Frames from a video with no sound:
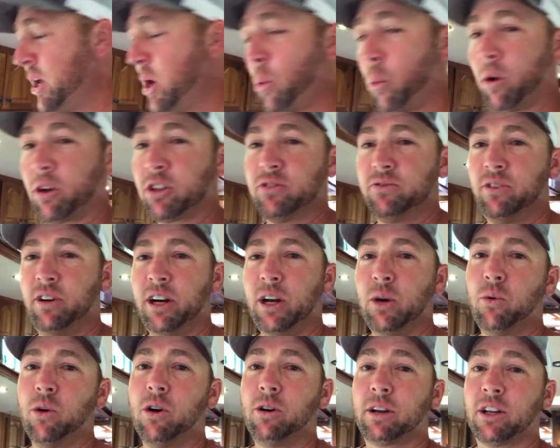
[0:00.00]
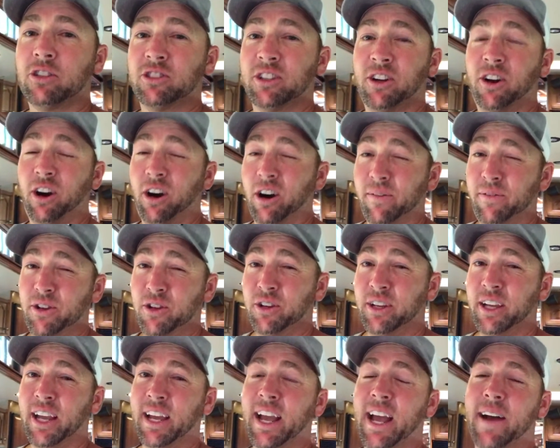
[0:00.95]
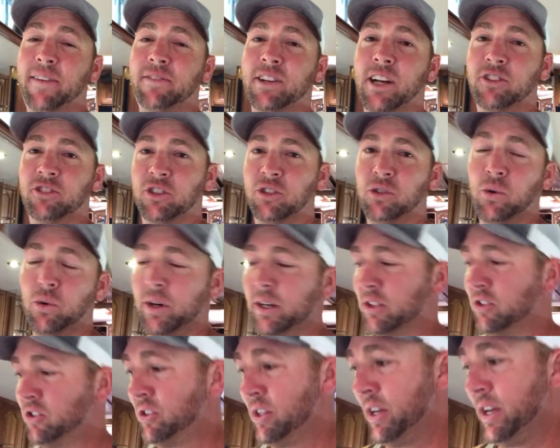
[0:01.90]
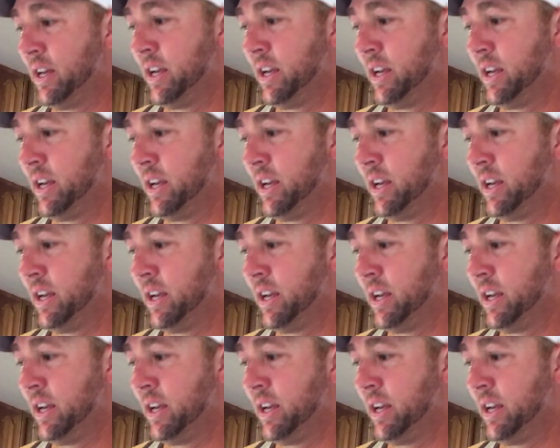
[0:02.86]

Works very well because in an RV you can't have tons of toys,